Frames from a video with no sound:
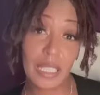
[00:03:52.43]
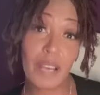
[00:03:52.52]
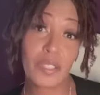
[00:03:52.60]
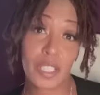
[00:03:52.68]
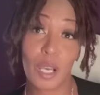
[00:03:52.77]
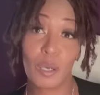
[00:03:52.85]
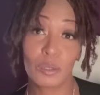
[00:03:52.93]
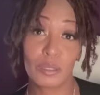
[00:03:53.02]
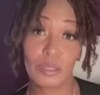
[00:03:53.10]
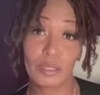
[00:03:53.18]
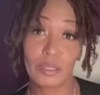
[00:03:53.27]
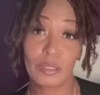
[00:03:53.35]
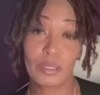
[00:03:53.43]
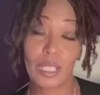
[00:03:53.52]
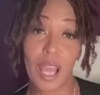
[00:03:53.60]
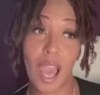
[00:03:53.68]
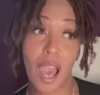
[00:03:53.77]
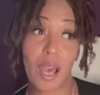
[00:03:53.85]
really love Joe.
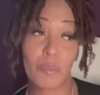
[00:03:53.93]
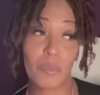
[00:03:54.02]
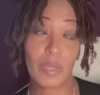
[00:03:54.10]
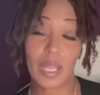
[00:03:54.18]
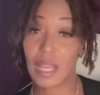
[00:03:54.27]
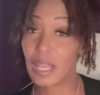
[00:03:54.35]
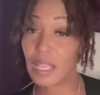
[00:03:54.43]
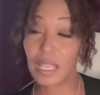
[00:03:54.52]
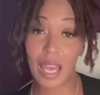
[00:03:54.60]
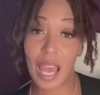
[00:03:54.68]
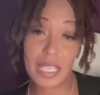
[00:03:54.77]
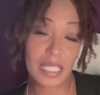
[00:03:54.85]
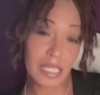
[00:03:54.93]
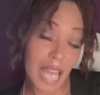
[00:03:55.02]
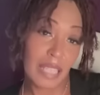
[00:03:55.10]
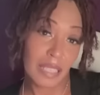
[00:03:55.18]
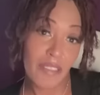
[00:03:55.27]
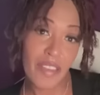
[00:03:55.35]
I
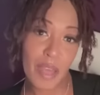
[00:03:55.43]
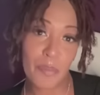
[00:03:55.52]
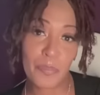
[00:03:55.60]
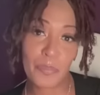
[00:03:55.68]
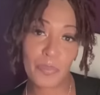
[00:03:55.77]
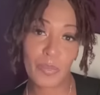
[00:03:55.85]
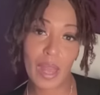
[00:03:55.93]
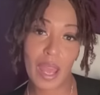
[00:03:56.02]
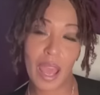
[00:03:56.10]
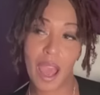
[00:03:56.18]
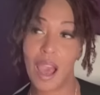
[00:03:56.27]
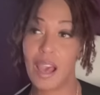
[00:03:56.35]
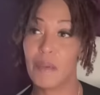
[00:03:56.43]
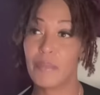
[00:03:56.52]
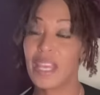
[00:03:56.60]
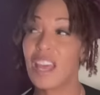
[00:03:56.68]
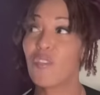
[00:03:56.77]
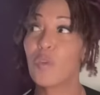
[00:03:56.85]
love him.
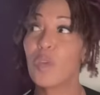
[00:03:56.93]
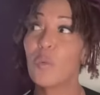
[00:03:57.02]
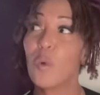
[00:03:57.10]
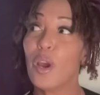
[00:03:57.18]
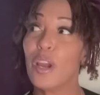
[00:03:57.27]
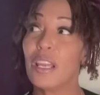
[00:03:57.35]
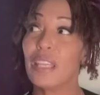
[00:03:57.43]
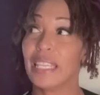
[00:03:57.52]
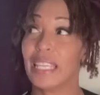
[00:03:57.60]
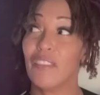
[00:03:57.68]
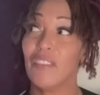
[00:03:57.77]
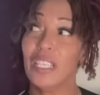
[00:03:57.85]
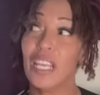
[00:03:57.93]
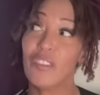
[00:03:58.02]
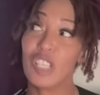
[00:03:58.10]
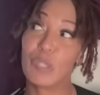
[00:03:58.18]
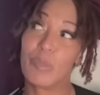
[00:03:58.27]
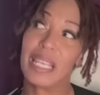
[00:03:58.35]
If he
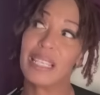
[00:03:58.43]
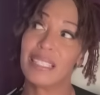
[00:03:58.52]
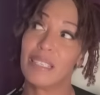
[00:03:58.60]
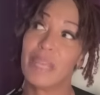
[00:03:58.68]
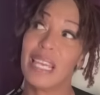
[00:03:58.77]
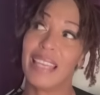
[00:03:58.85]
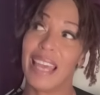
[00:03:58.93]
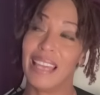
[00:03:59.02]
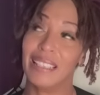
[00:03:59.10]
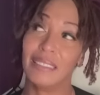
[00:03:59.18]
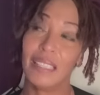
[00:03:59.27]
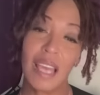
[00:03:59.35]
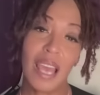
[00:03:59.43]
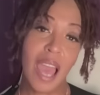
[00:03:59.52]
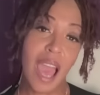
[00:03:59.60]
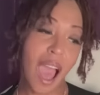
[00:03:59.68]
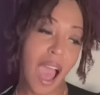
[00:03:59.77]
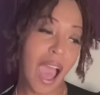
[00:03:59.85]
never speaks to me again,
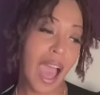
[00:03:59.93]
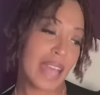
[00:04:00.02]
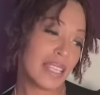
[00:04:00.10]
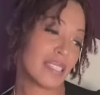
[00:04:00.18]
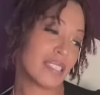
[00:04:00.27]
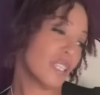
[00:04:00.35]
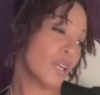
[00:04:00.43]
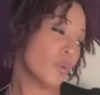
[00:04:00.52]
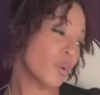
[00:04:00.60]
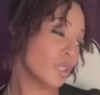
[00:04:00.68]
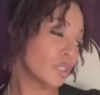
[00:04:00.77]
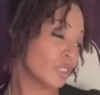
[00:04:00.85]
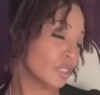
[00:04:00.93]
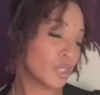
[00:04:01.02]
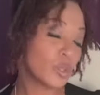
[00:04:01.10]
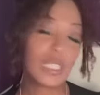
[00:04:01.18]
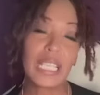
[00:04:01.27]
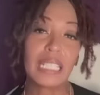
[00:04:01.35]
I still will
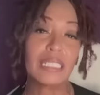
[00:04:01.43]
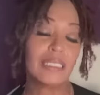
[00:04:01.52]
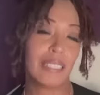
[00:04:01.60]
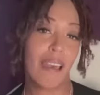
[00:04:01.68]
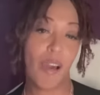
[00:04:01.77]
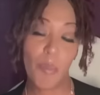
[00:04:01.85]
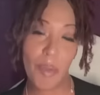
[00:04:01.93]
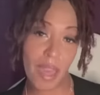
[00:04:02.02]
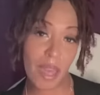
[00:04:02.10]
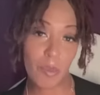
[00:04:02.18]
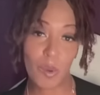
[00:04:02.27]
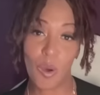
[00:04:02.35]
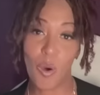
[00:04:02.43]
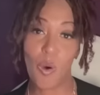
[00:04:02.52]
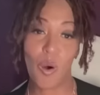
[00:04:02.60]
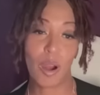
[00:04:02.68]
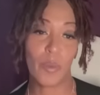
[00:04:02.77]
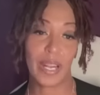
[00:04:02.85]
do things to help him
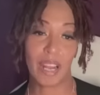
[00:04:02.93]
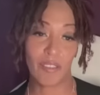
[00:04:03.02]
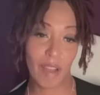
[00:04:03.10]
or